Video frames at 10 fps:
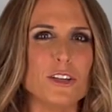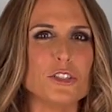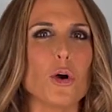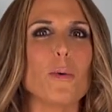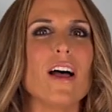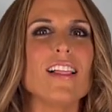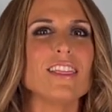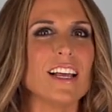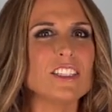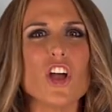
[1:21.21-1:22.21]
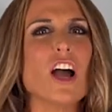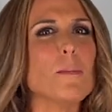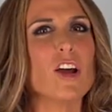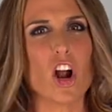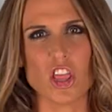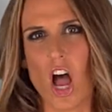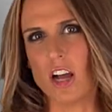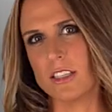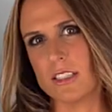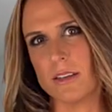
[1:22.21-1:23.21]
So let's talk about our
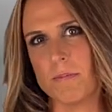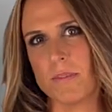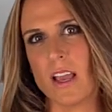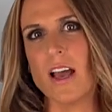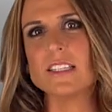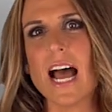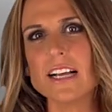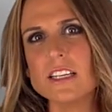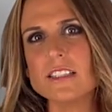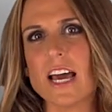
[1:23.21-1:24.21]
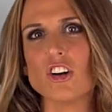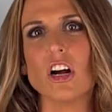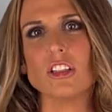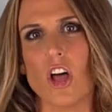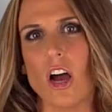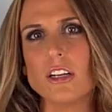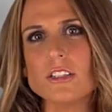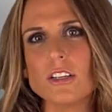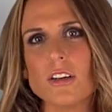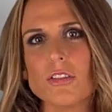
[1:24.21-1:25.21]
lungs. Toxins enter our
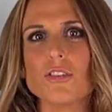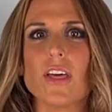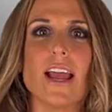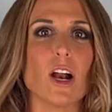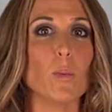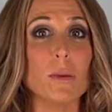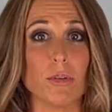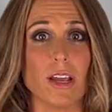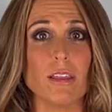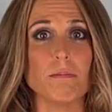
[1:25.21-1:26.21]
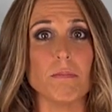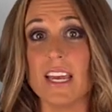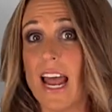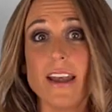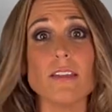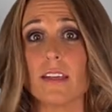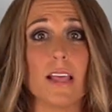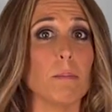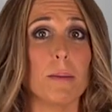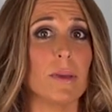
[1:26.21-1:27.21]
lungs through the air we breathe and anything
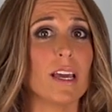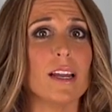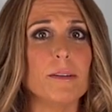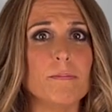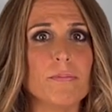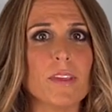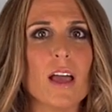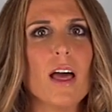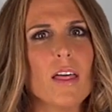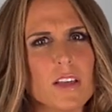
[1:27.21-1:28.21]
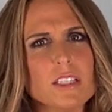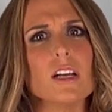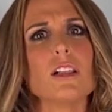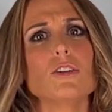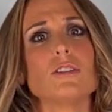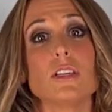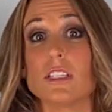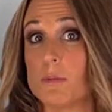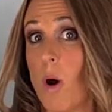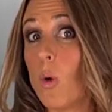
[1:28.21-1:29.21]
that might be in it. This includes the
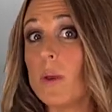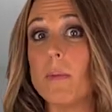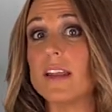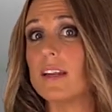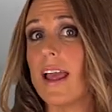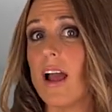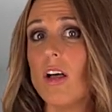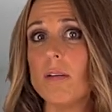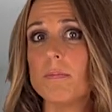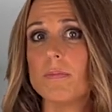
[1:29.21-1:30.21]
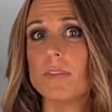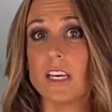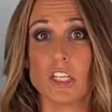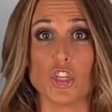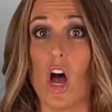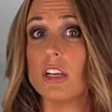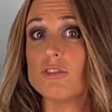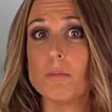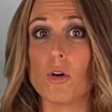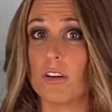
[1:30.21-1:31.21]
smoke we might inhale, the exhaust
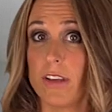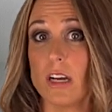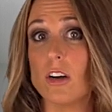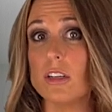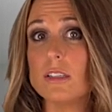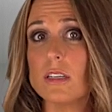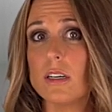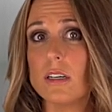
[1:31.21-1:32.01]
from motor vehicles,